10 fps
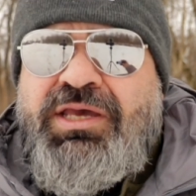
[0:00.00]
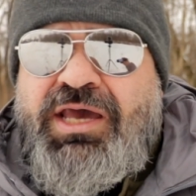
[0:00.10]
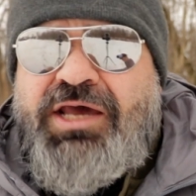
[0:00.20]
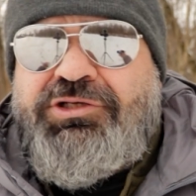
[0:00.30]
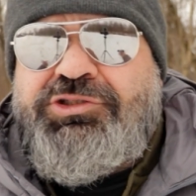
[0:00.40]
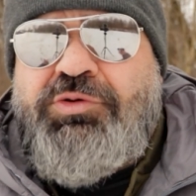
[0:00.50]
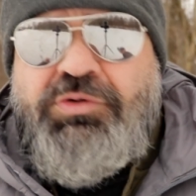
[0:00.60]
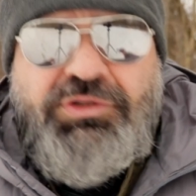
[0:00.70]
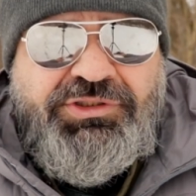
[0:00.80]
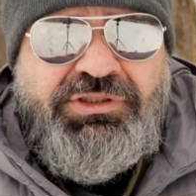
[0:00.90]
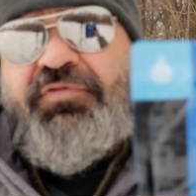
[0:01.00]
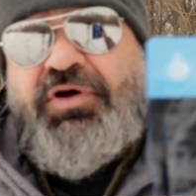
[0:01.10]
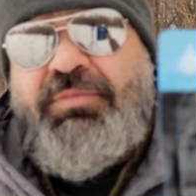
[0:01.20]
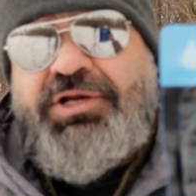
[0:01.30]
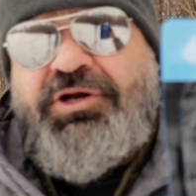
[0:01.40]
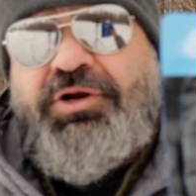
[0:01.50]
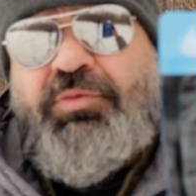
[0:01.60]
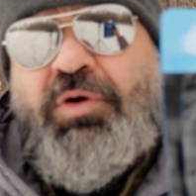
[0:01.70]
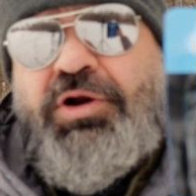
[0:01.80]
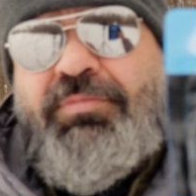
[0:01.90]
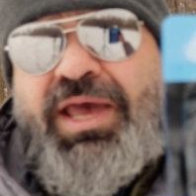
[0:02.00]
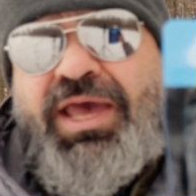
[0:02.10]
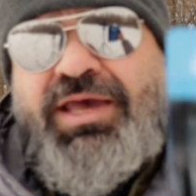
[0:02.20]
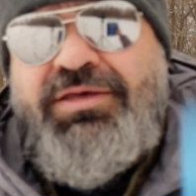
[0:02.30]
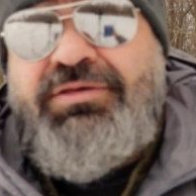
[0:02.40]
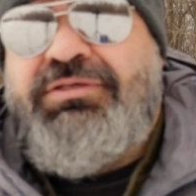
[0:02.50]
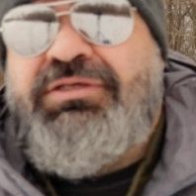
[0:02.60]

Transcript: at a source, fill my dirty water bag,